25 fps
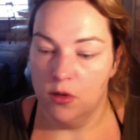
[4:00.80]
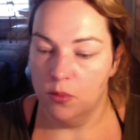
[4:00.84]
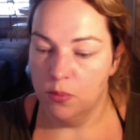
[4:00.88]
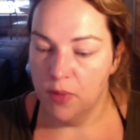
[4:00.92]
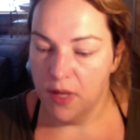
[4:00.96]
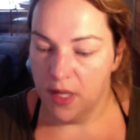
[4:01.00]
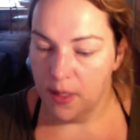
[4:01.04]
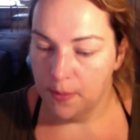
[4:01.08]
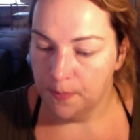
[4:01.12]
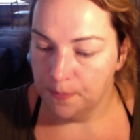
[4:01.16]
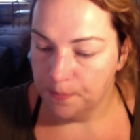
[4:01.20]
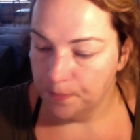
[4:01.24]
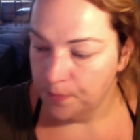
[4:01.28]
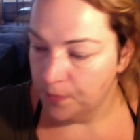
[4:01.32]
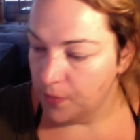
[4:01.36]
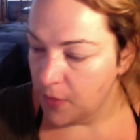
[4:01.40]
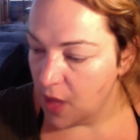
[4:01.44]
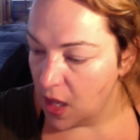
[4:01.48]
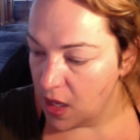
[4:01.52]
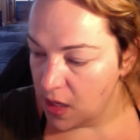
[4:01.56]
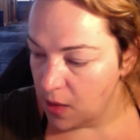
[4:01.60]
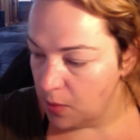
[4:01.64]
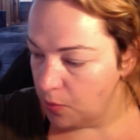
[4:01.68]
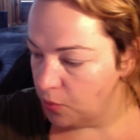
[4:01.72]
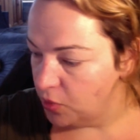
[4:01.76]
but I
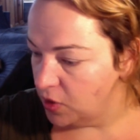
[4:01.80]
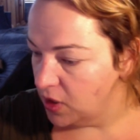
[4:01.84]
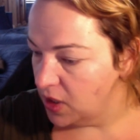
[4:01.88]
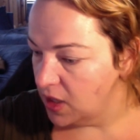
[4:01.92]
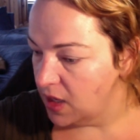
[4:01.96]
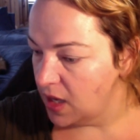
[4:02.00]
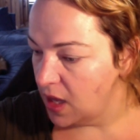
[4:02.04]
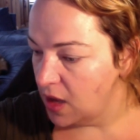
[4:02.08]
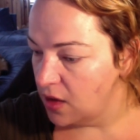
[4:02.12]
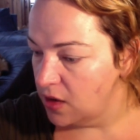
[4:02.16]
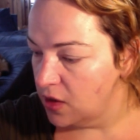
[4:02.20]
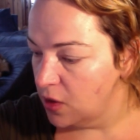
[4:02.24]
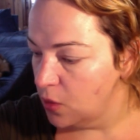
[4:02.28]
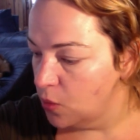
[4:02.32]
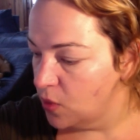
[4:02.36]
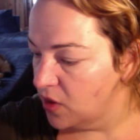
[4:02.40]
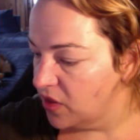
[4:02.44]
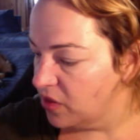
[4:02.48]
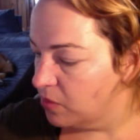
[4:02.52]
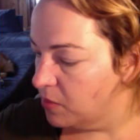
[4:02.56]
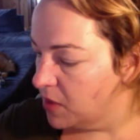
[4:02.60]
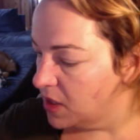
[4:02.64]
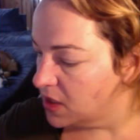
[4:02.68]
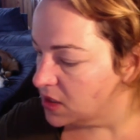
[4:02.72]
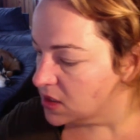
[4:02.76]
didn't bring it out here with
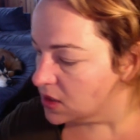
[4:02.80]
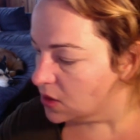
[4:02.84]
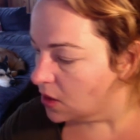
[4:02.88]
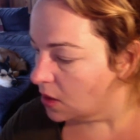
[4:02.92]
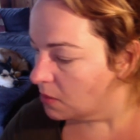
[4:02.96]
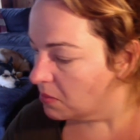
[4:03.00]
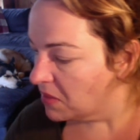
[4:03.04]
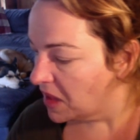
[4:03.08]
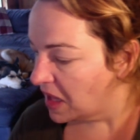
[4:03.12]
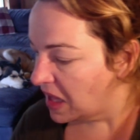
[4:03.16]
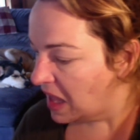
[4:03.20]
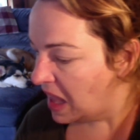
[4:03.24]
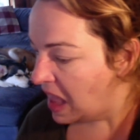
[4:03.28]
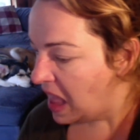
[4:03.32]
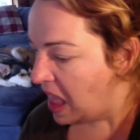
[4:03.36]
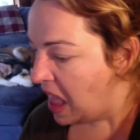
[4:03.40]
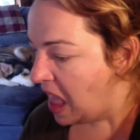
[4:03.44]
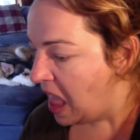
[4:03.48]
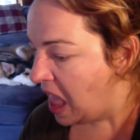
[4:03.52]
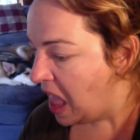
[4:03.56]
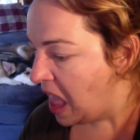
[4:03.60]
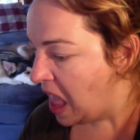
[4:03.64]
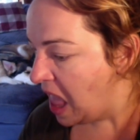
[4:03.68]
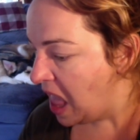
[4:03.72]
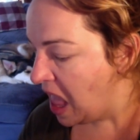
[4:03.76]
me, so I'm like,
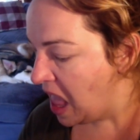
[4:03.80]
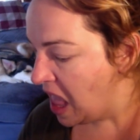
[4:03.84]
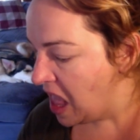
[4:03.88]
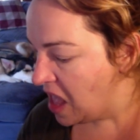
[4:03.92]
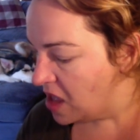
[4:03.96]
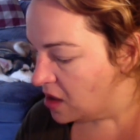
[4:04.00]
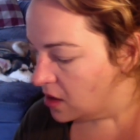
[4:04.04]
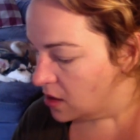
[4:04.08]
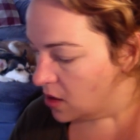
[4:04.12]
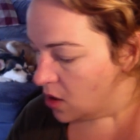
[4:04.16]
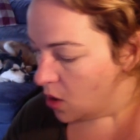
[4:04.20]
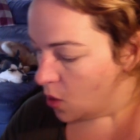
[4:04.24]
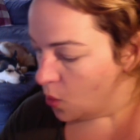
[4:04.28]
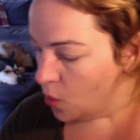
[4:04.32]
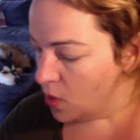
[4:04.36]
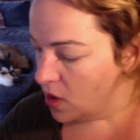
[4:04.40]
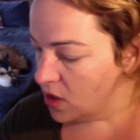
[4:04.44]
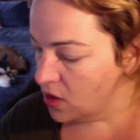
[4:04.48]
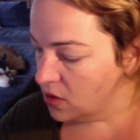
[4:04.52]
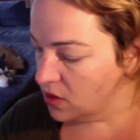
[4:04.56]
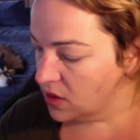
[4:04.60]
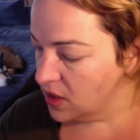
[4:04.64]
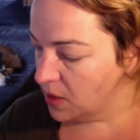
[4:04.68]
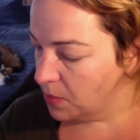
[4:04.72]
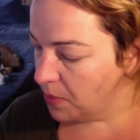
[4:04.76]
we
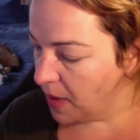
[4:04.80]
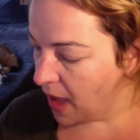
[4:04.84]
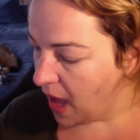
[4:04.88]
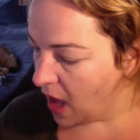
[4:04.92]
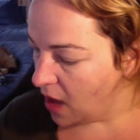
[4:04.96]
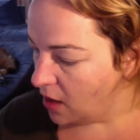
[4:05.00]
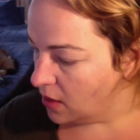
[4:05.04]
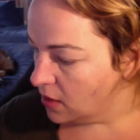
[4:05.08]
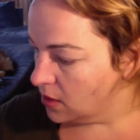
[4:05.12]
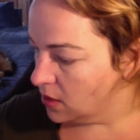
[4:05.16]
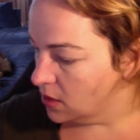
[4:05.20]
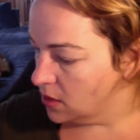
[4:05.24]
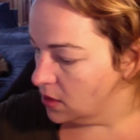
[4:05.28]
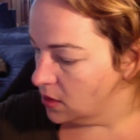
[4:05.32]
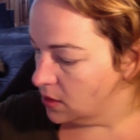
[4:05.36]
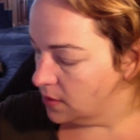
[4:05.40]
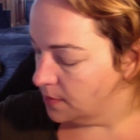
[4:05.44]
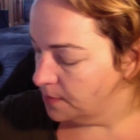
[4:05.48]
don't need powder.